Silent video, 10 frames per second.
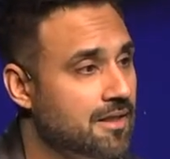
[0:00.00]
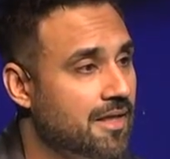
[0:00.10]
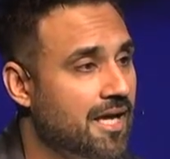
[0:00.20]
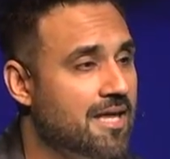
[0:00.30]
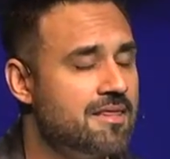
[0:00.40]

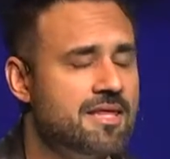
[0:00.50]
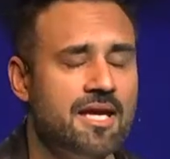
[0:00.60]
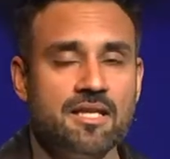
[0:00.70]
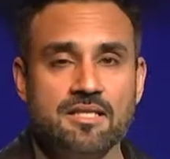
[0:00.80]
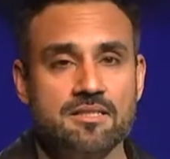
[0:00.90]
And then
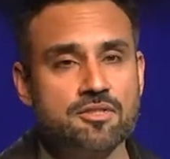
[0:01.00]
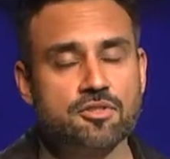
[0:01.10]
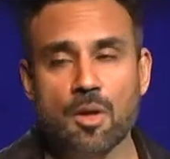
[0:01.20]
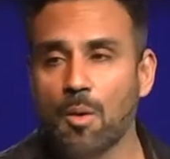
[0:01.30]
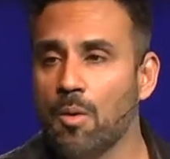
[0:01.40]
it's so
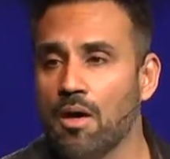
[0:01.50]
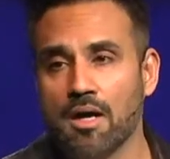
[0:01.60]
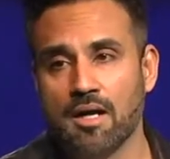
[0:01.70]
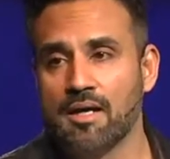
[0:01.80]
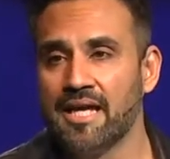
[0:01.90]

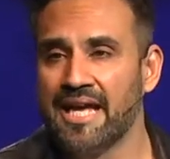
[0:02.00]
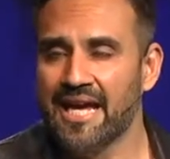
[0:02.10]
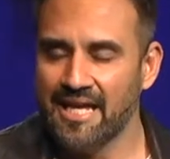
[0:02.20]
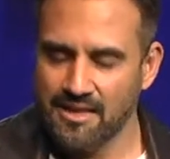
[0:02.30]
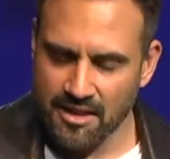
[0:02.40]
hard.
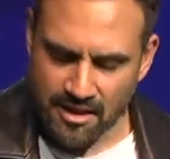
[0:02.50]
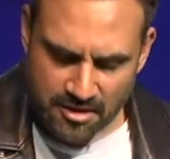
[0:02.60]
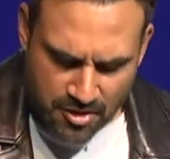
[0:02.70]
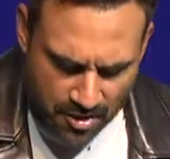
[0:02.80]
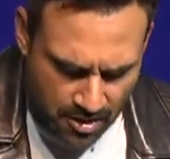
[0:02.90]
And the
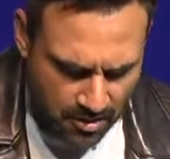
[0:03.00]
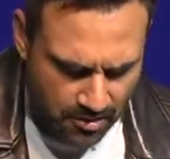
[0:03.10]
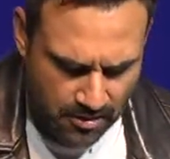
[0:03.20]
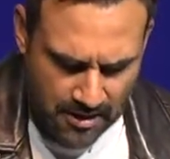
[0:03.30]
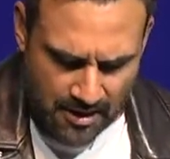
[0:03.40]

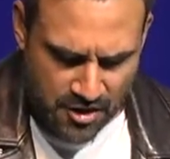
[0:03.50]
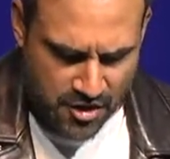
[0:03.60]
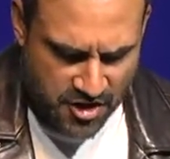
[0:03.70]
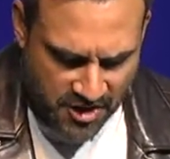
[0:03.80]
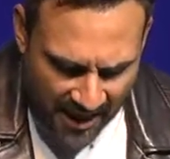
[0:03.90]
internal
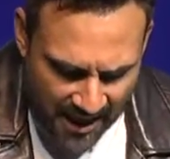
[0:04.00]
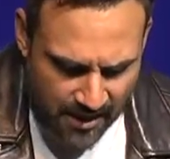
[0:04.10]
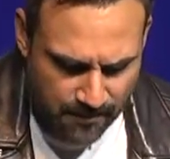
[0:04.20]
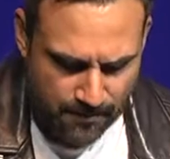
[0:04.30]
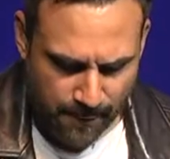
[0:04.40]

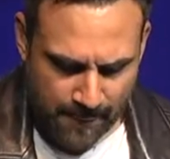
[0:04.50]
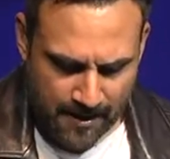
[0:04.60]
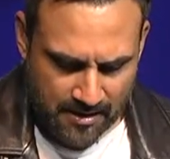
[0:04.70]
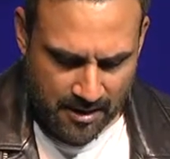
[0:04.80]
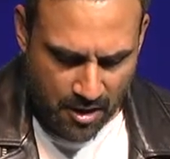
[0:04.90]
shame
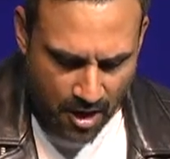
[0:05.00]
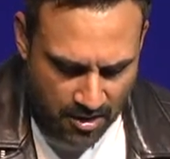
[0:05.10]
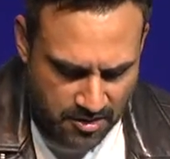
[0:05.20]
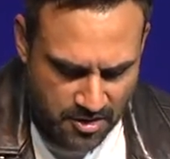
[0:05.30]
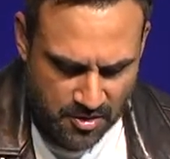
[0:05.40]
that
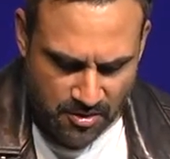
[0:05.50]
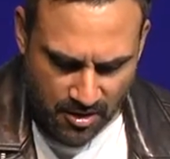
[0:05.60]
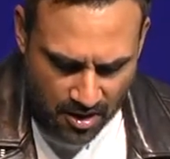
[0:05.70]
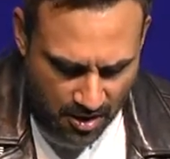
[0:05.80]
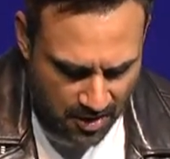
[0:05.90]
causes you to
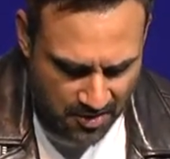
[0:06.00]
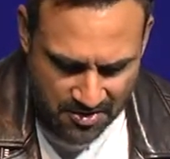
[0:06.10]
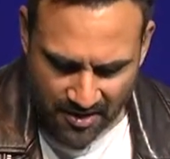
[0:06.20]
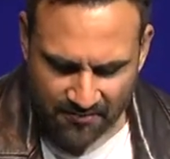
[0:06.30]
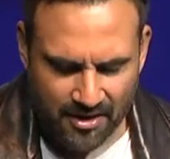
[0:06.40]
hurt
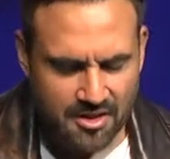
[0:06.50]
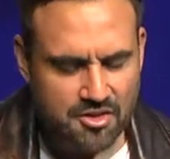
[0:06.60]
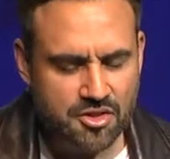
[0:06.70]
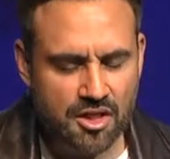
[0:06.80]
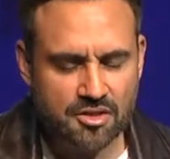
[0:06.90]
yourself is
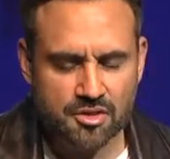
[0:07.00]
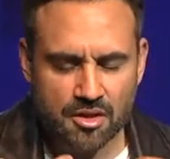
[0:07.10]
just